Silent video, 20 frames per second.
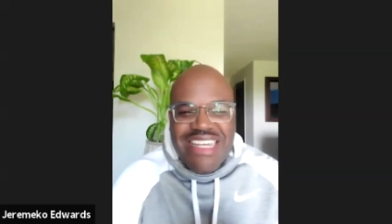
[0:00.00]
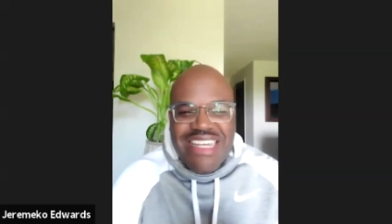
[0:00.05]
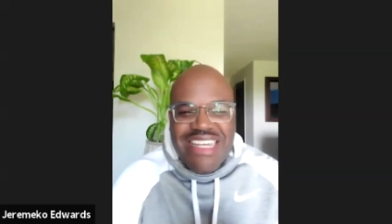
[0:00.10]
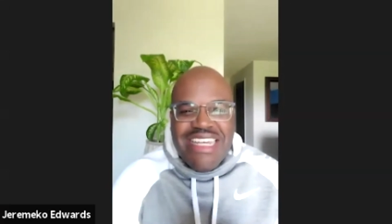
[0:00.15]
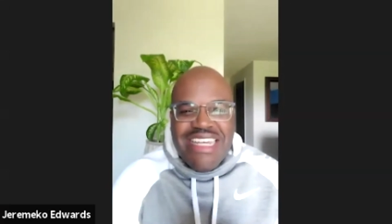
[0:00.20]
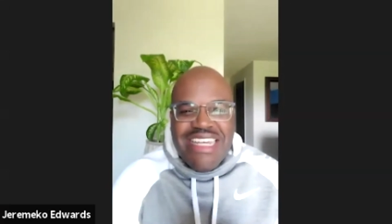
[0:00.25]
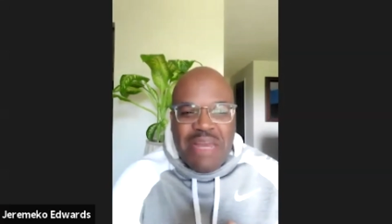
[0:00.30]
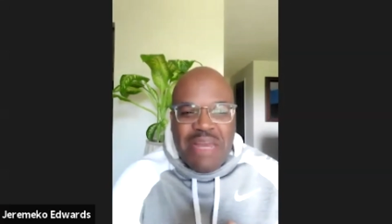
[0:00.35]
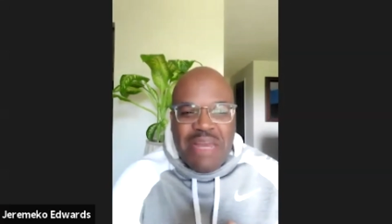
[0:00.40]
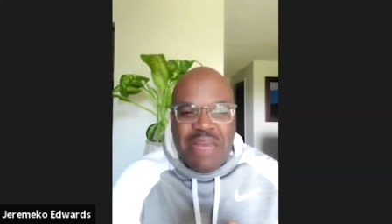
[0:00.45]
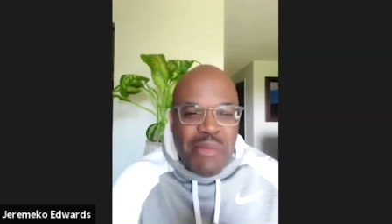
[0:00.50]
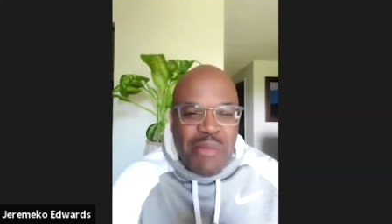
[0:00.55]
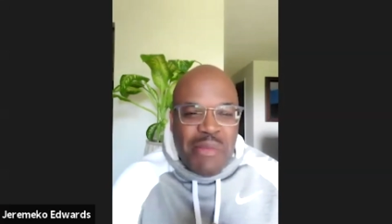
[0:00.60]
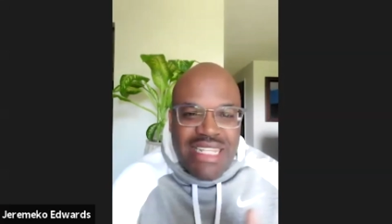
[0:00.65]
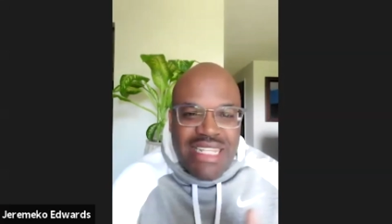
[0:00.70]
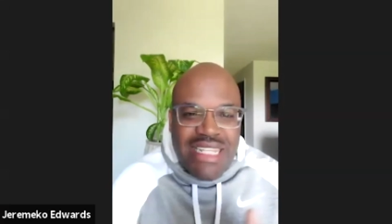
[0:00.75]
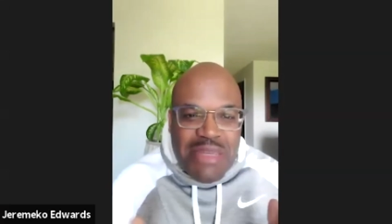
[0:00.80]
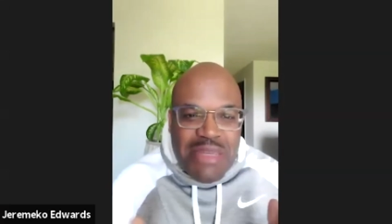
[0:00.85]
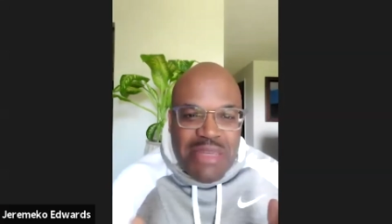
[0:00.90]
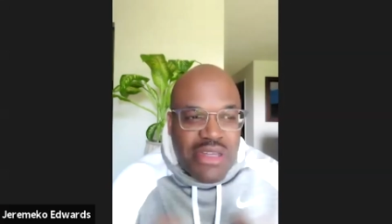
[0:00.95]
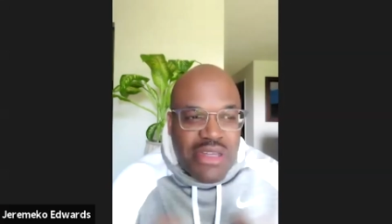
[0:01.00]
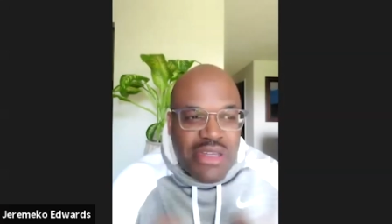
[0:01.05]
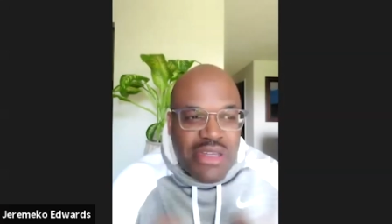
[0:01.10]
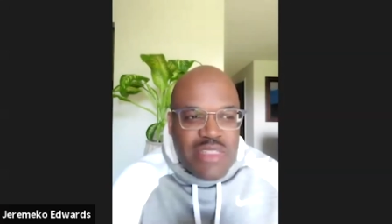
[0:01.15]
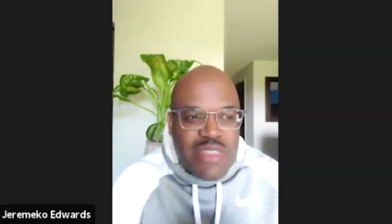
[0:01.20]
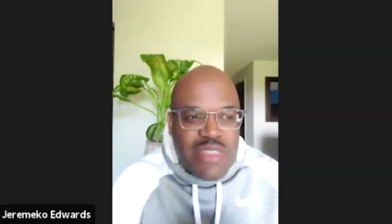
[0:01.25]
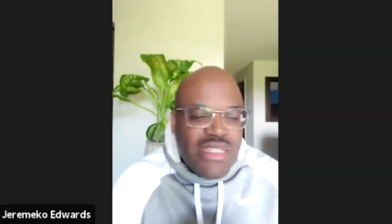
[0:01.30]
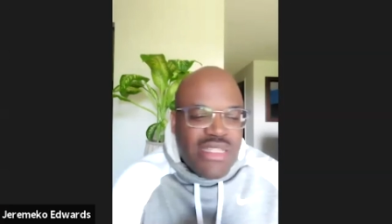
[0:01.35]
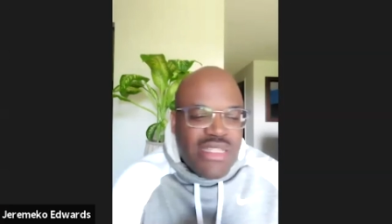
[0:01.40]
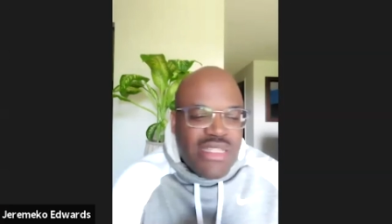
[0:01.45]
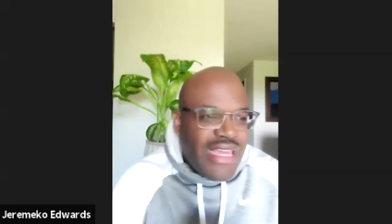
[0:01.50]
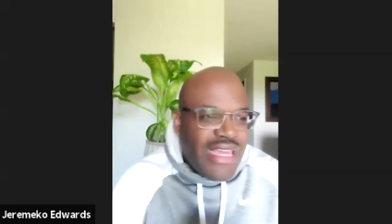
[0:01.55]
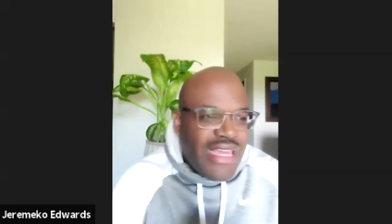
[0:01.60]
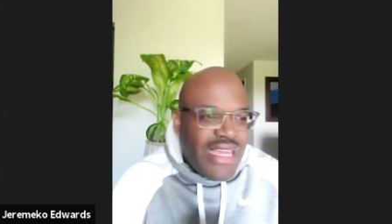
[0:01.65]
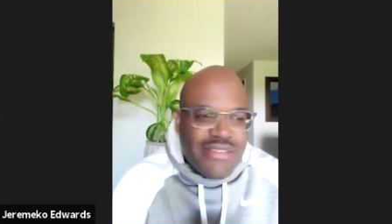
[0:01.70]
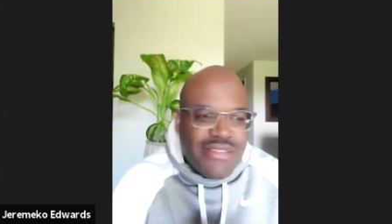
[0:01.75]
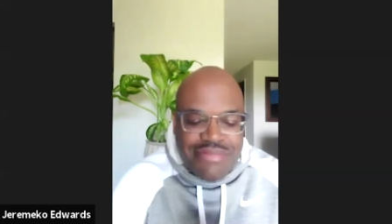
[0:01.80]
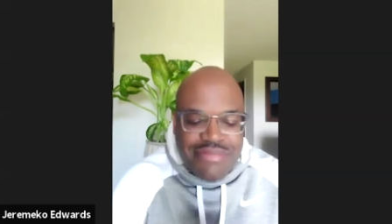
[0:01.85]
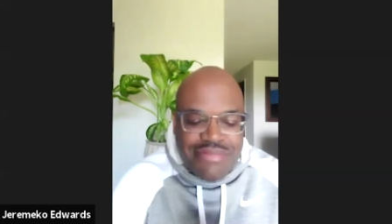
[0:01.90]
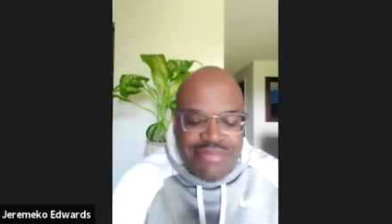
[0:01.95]
Yeah, but my lead bill has been like
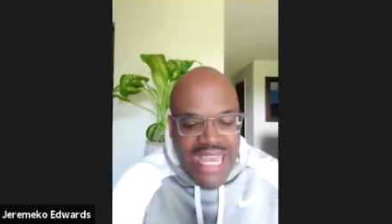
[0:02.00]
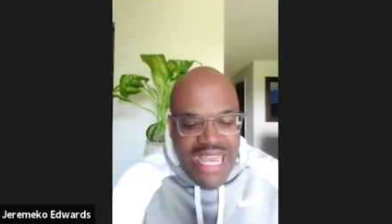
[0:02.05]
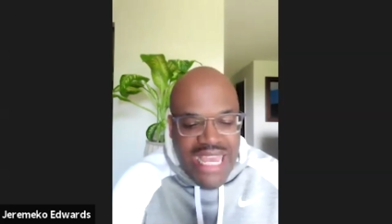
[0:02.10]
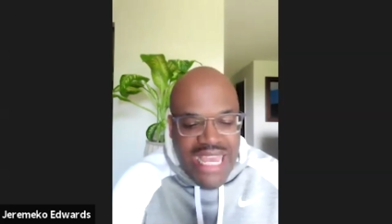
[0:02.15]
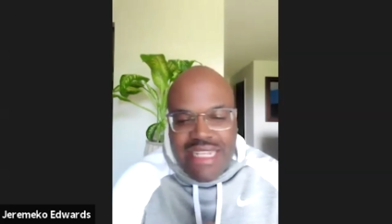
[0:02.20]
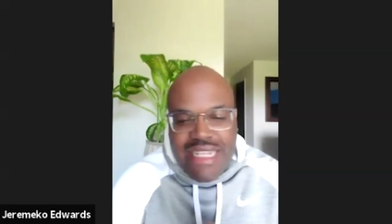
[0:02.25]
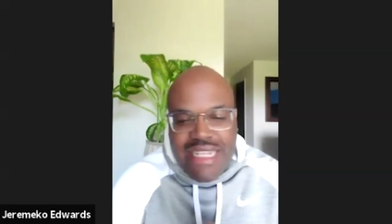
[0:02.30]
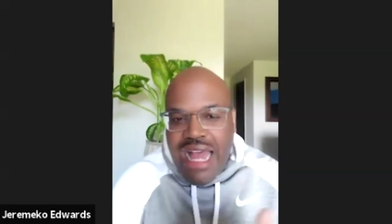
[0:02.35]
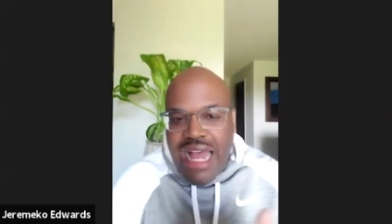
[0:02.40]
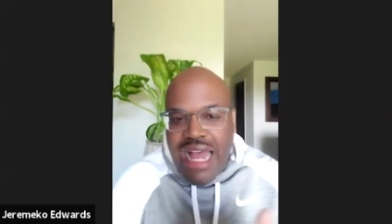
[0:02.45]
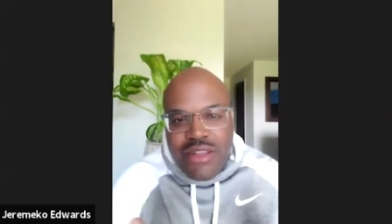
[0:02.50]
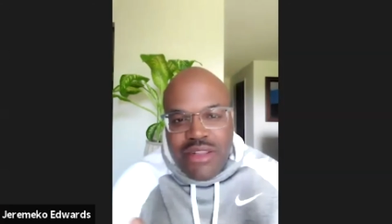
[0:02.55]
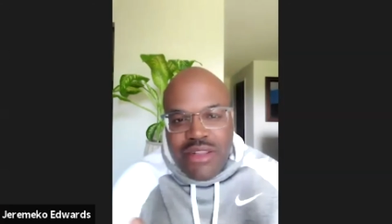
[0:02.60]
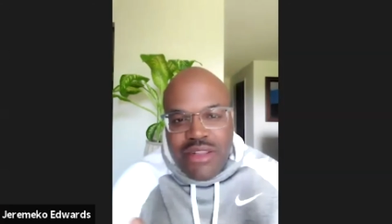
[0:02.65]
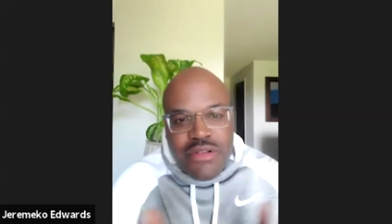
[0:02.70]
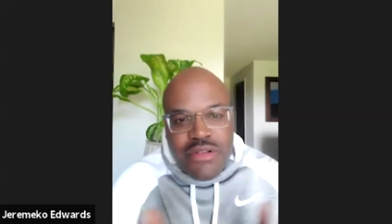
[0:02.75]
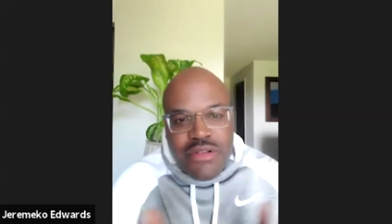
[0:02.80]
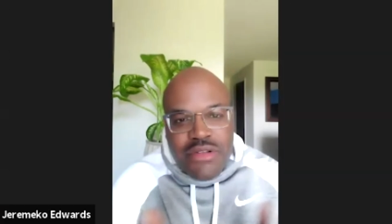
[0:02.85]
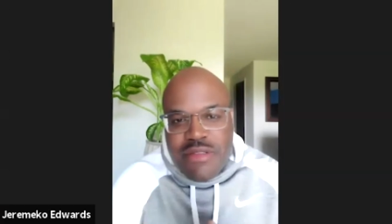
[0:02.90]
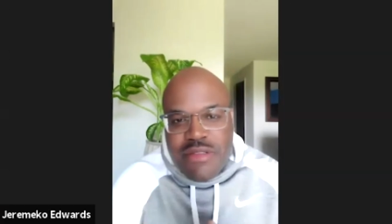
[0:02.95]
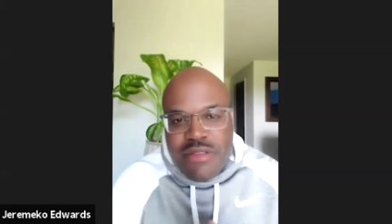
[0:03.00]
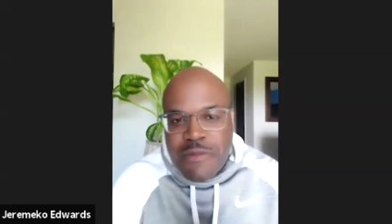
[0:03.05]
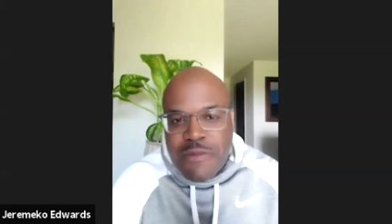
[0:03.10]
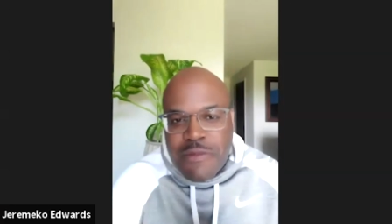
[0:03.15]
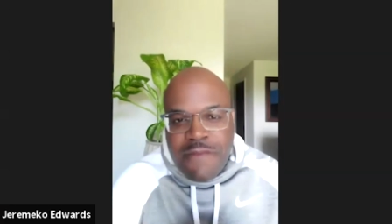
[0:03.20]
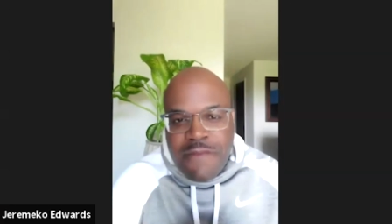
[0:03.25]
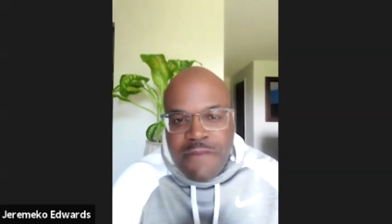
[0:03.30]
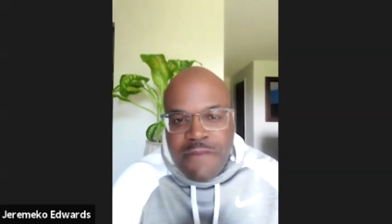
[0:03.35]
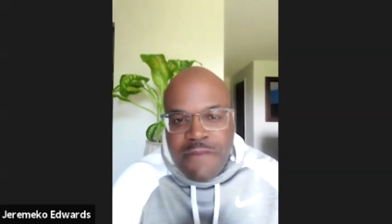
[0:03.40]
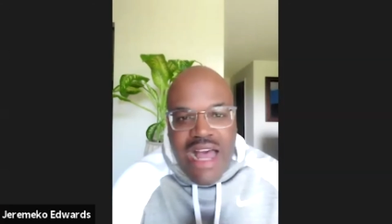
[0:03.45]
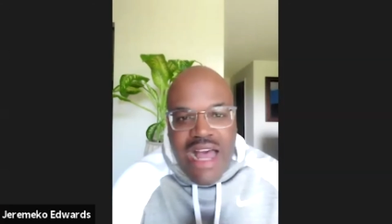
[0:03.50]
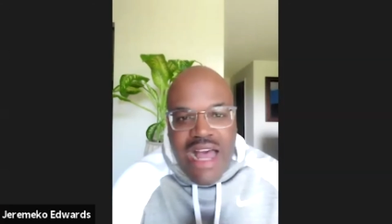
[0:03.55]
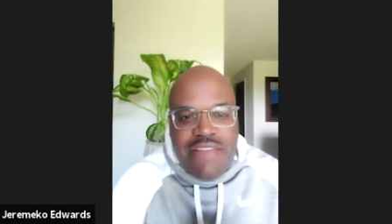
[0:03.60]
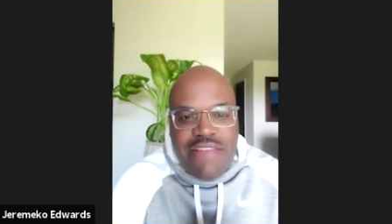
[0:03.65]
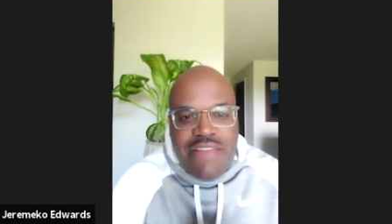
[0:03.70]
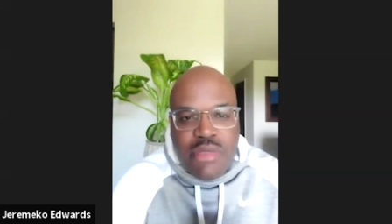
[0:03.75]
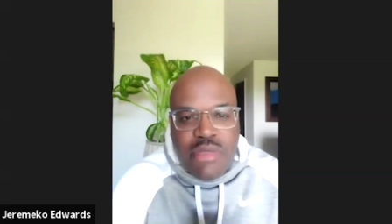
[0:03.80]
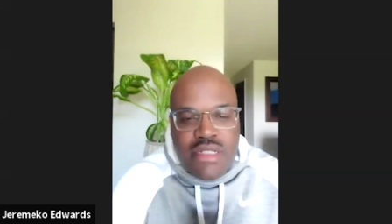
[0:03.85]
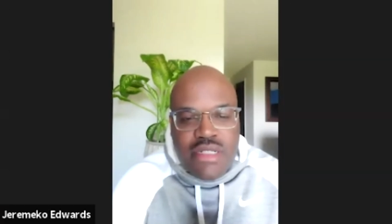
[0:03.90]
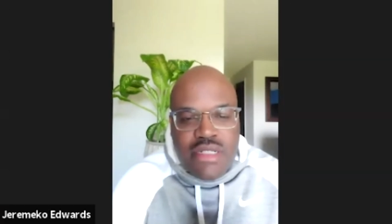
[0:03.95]
eight dollars, five
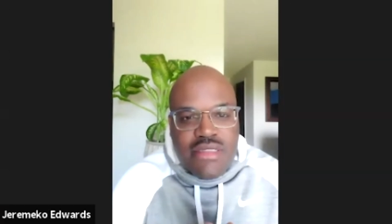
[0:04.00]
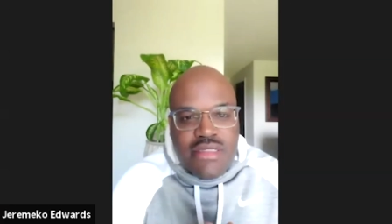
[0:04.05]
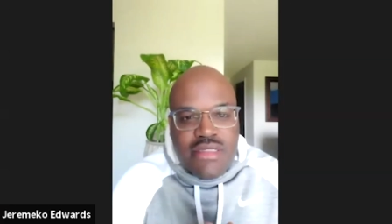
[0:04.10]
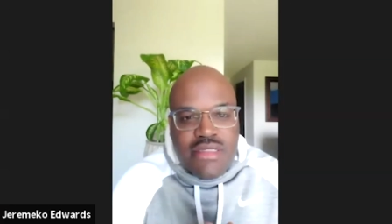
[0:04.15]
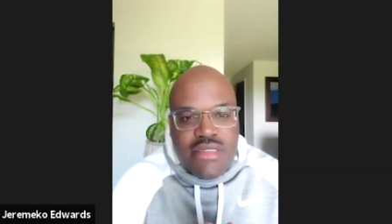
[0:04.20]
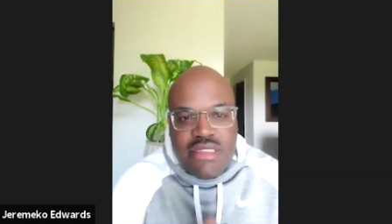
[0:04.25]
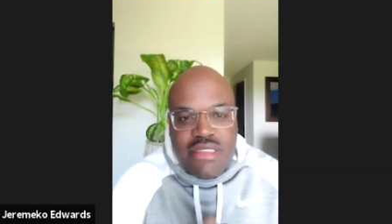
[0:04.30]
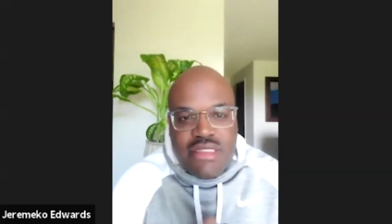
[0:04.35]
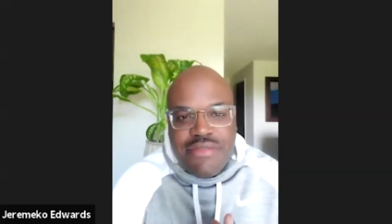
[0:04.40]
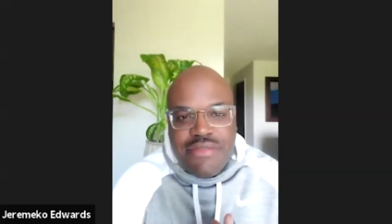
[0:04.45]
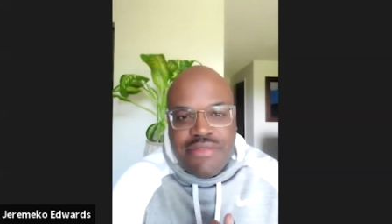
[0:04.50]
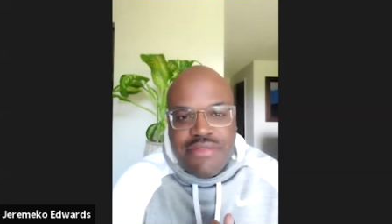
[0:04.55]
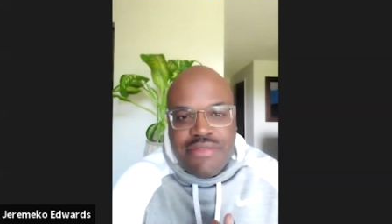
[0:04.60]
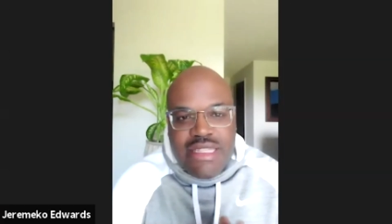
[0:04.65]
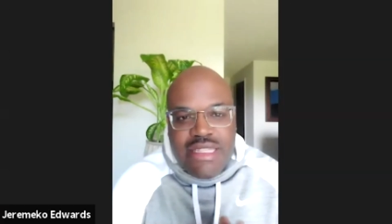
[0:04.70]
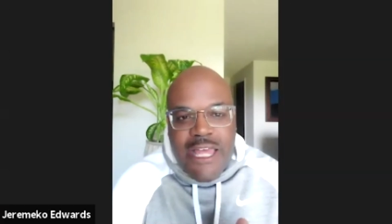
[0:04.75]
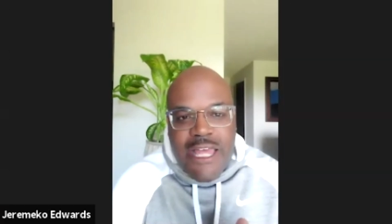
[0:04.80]
bucks, stuff like that.